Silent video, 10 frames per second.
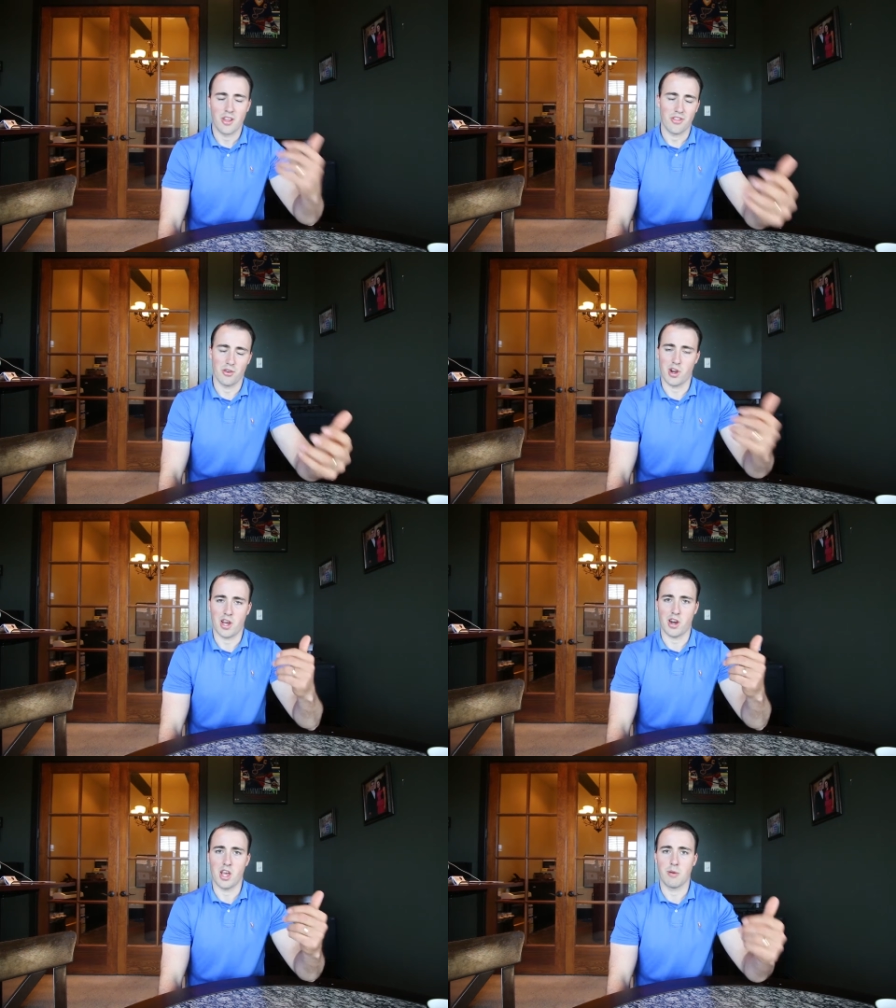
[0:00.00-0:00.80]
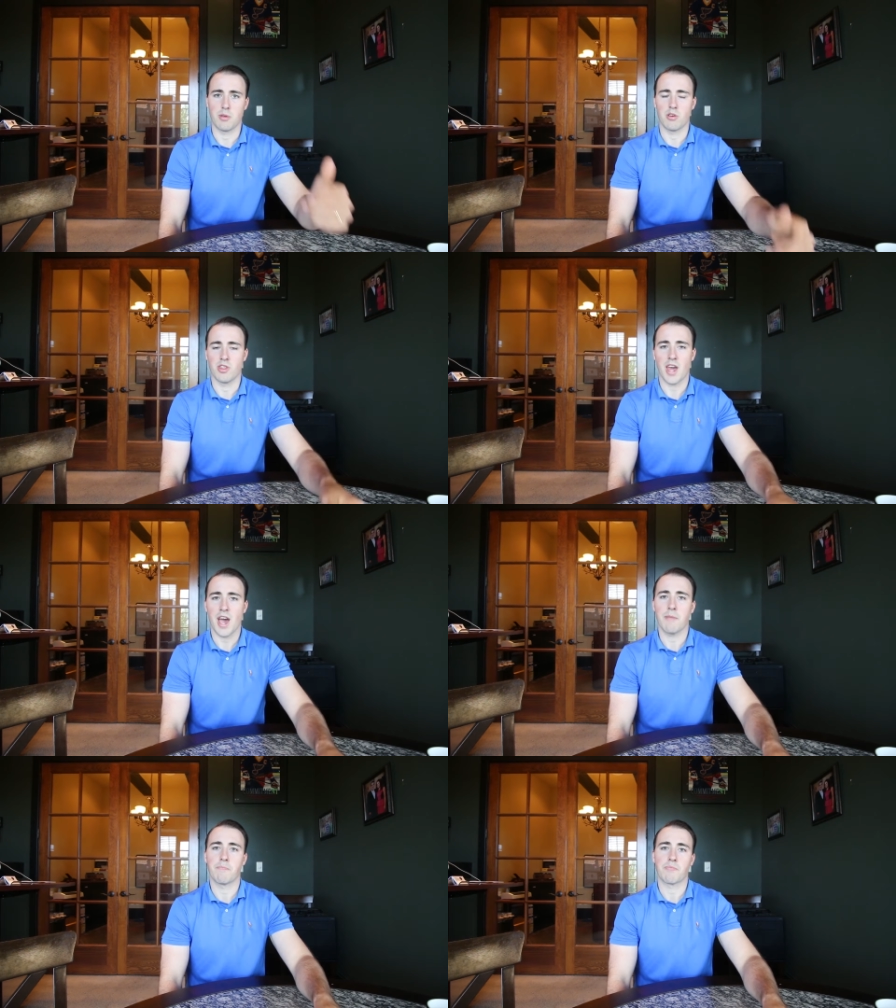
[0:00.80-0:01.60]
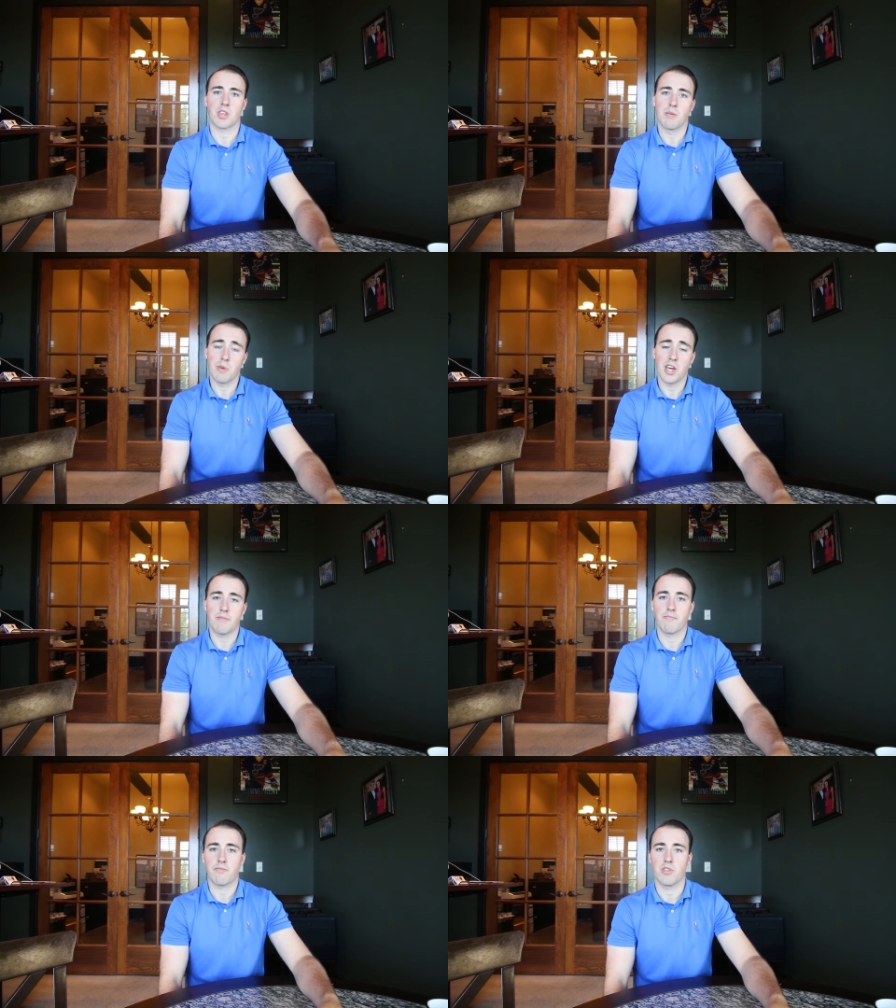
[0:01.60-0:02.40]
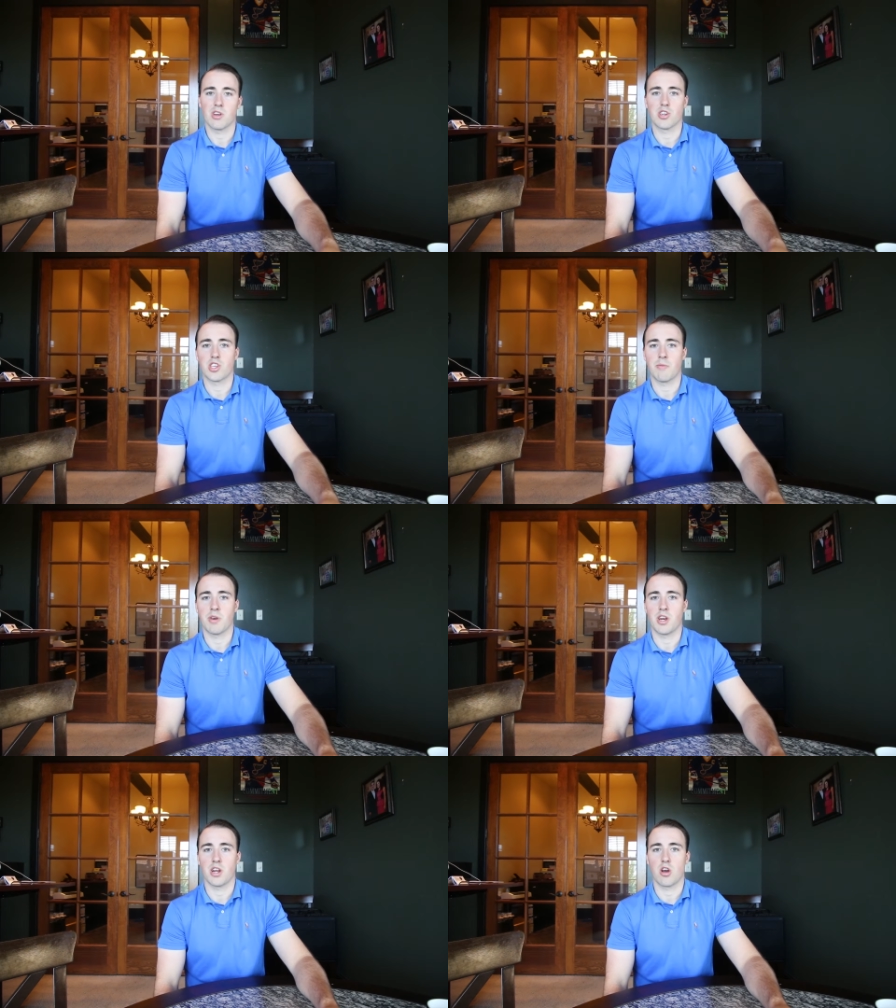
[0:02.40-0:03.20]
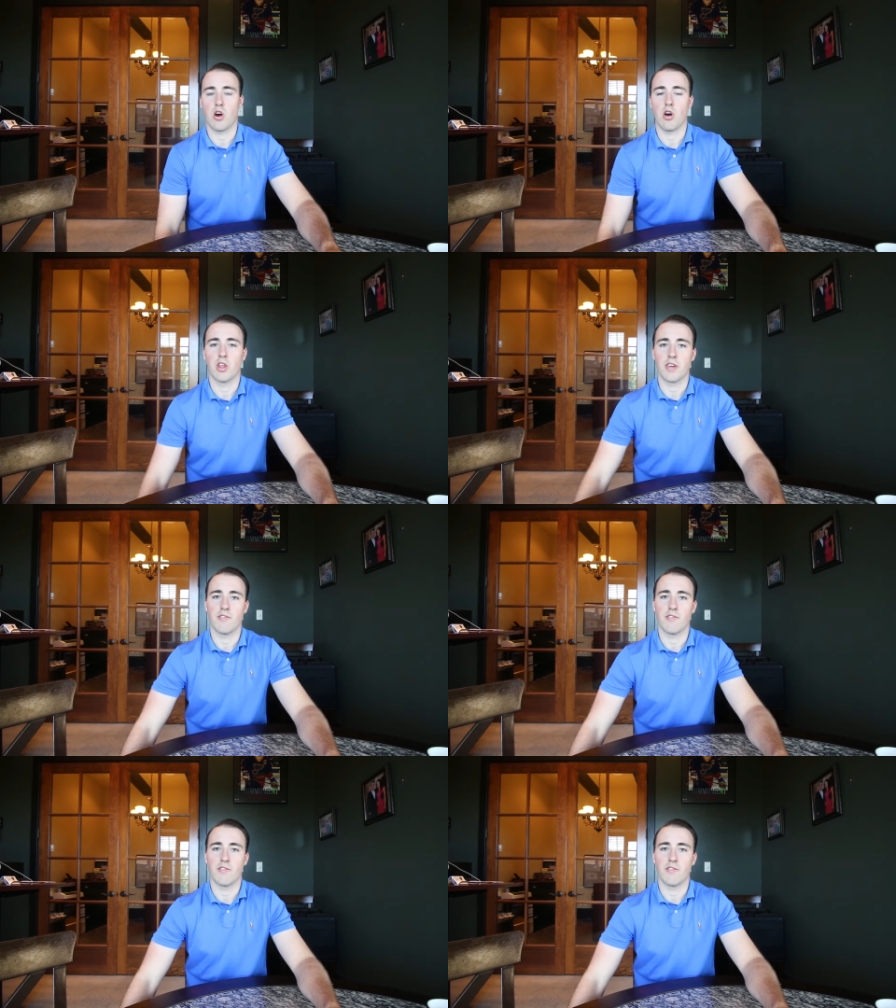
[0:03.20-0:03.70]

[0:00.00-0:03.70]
they're not gonna help you in that, but there's somebody to call,